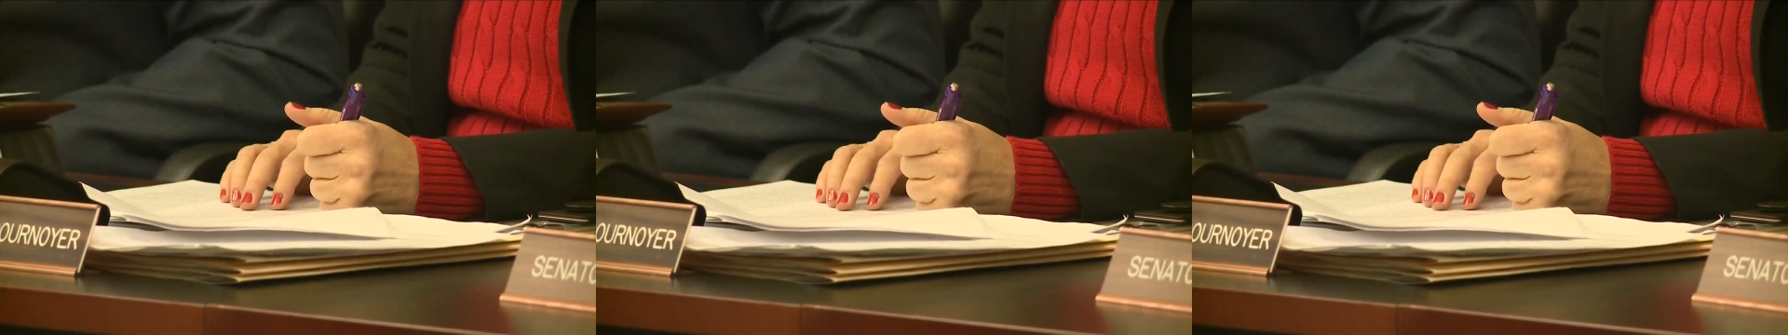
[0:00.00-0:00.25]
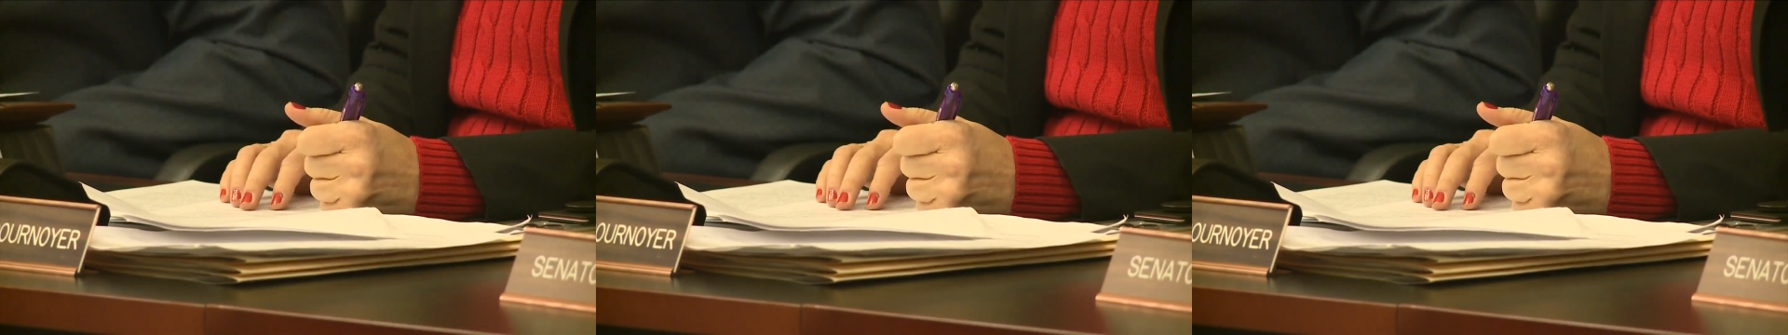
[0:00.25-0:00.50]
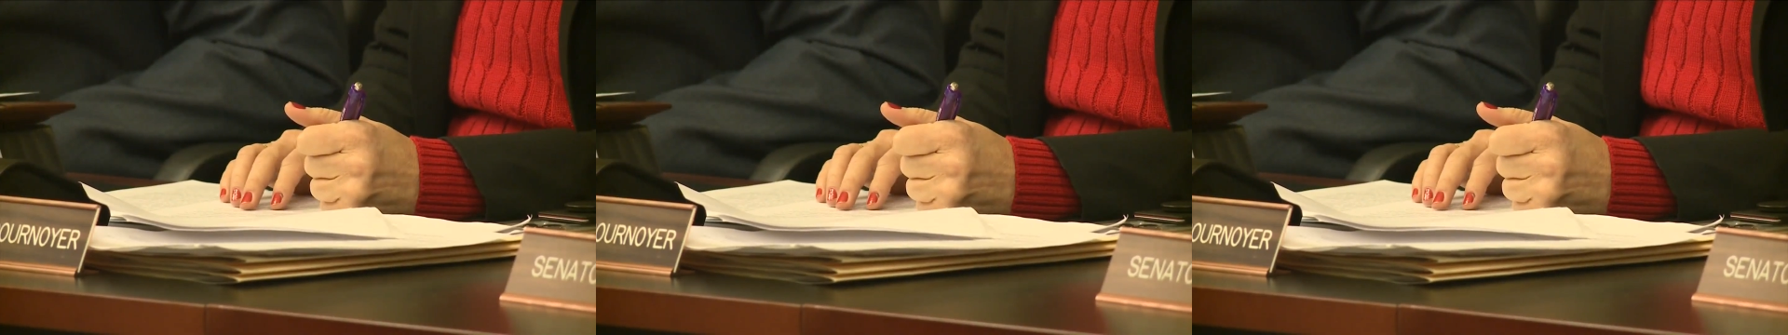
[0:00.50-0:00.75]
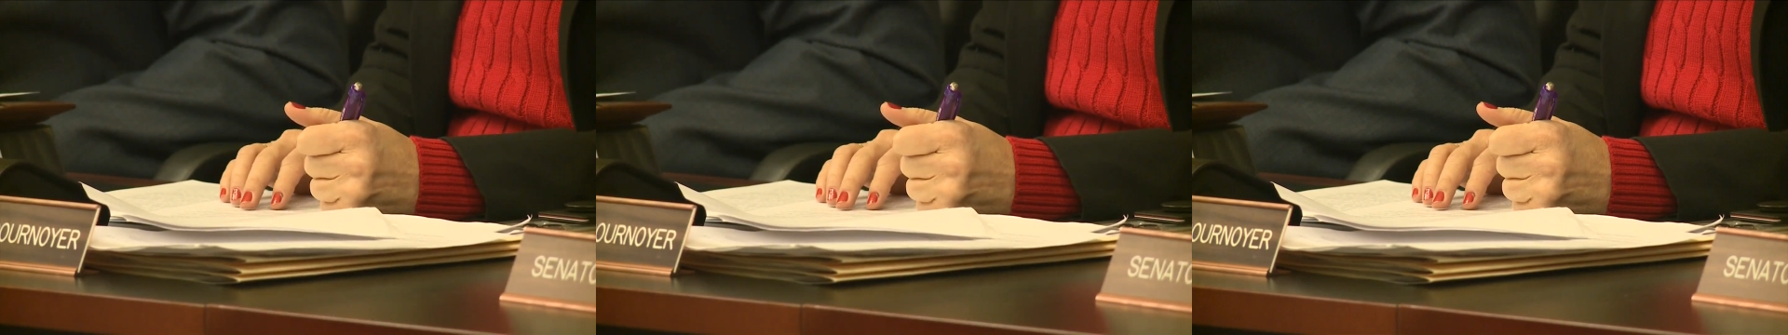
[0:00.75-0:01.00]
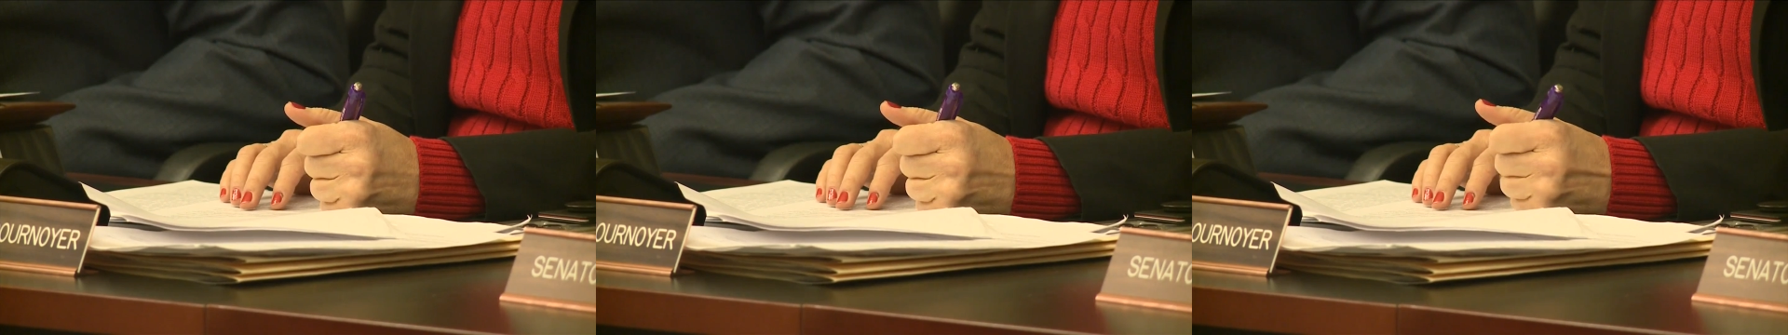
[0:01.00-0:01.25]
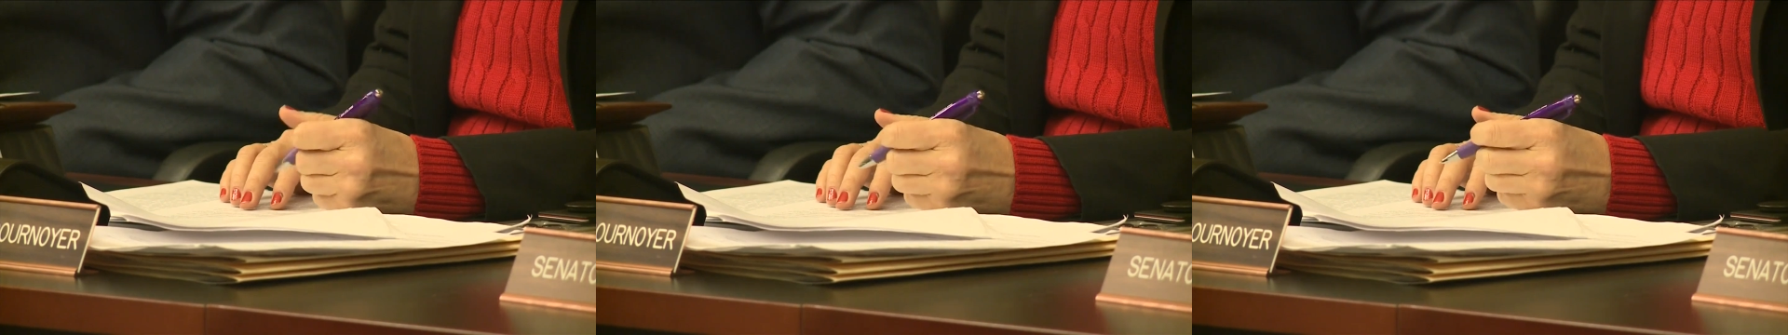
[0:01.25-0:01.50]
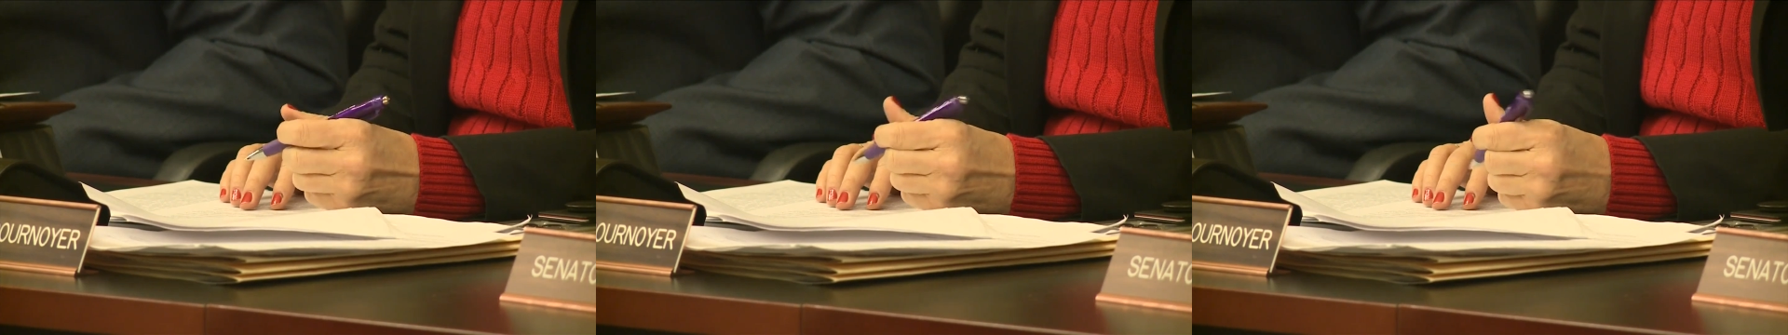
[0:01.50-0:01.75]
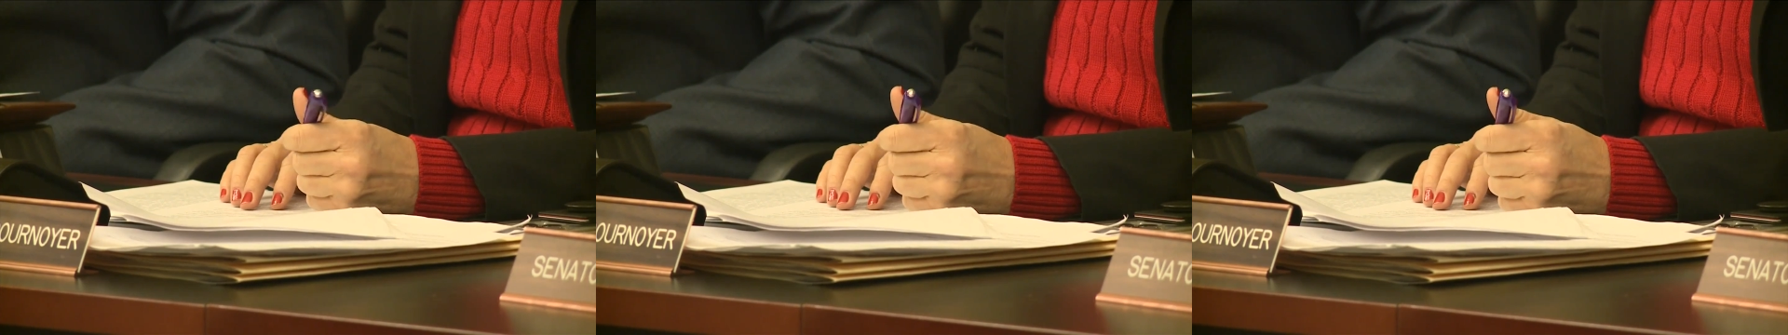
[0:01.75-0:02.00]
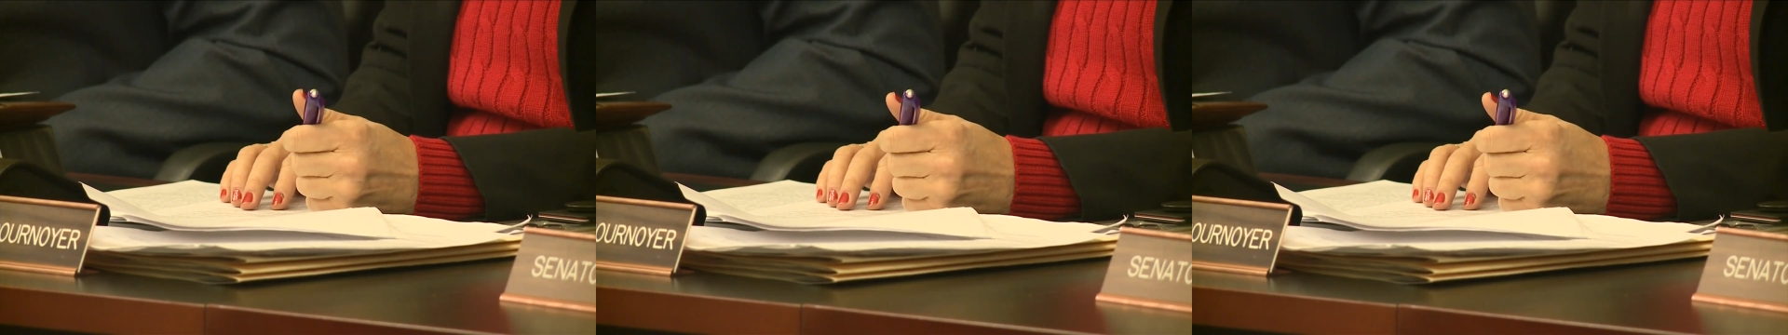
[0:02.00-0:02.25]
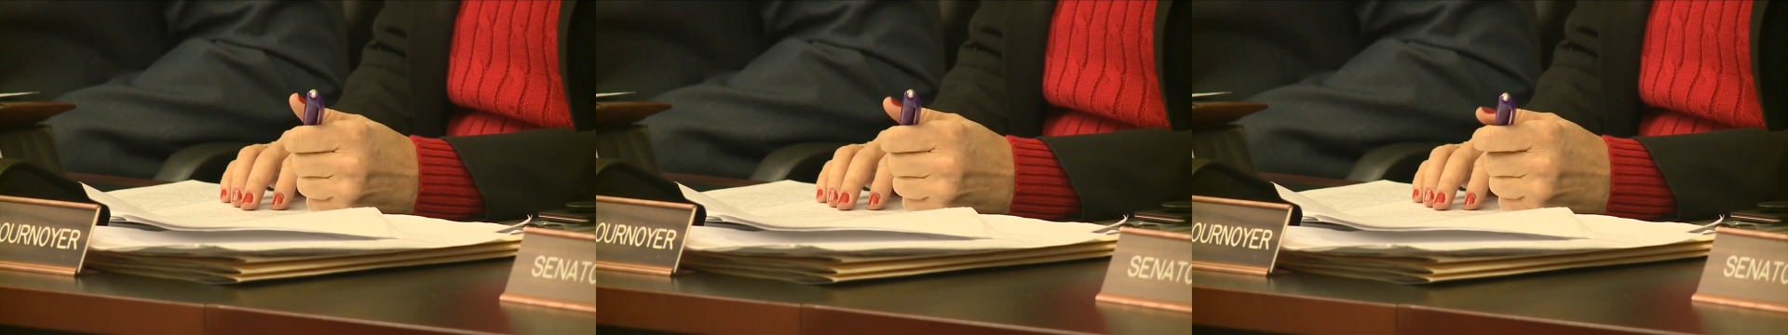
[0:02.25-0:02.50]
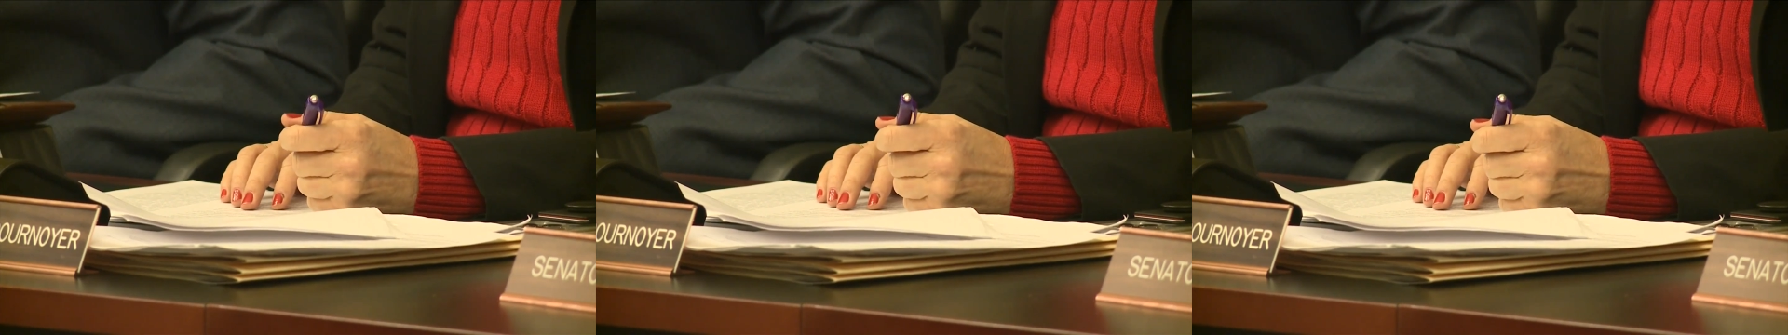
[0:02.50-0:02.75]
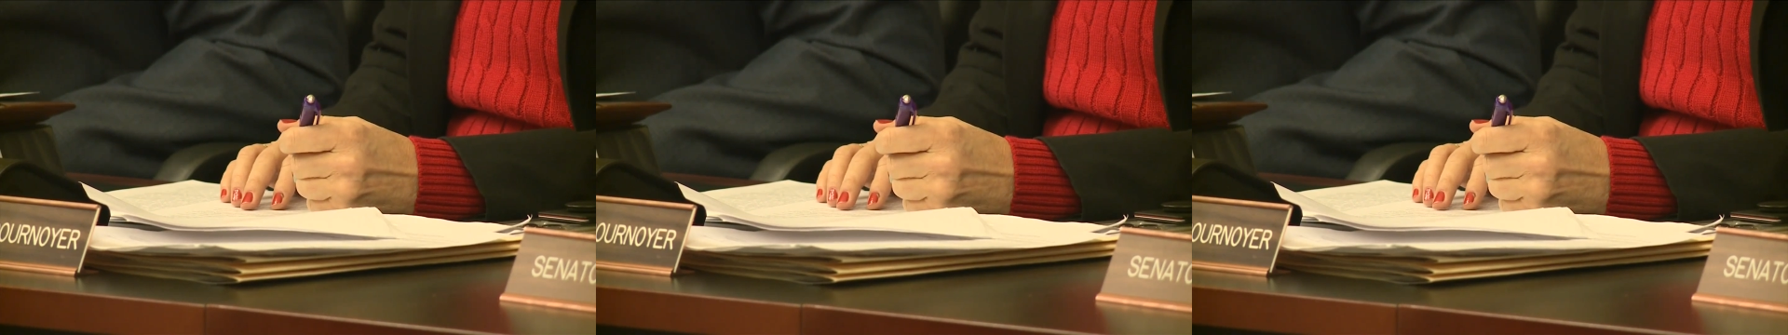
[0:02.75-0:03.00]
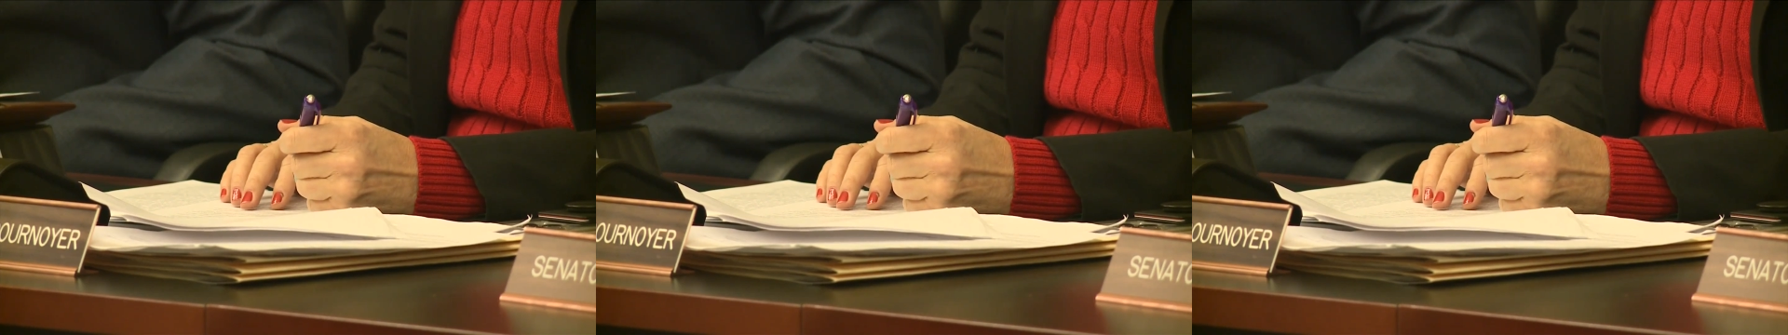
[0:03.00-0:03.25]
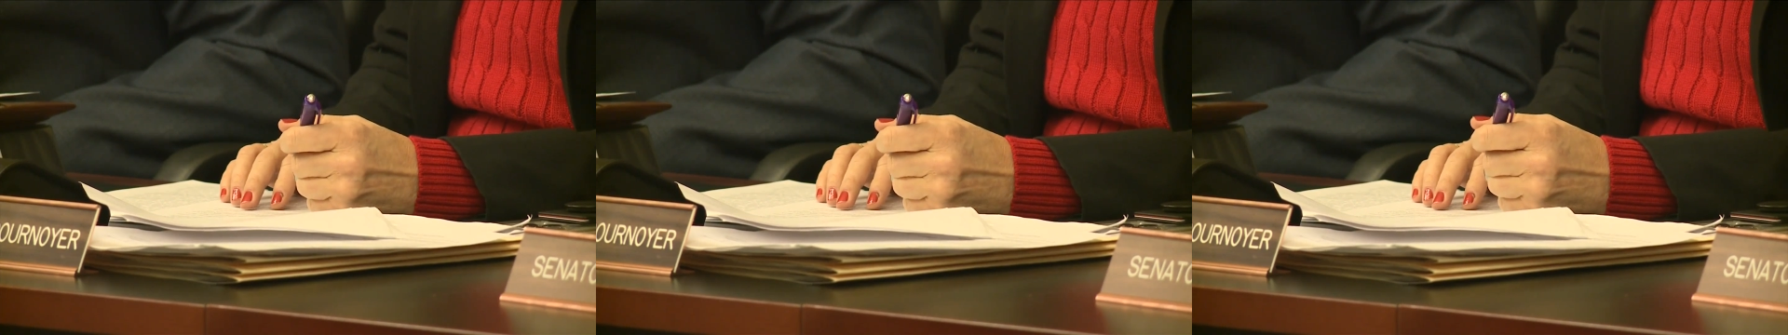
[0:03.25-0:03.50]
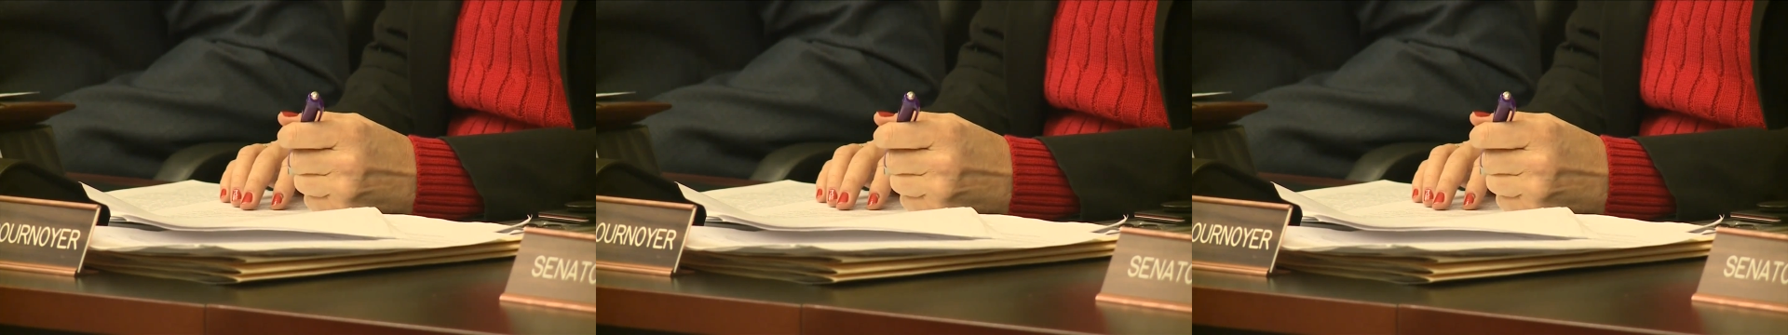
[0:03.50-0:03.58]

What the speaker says: (no speaker visible)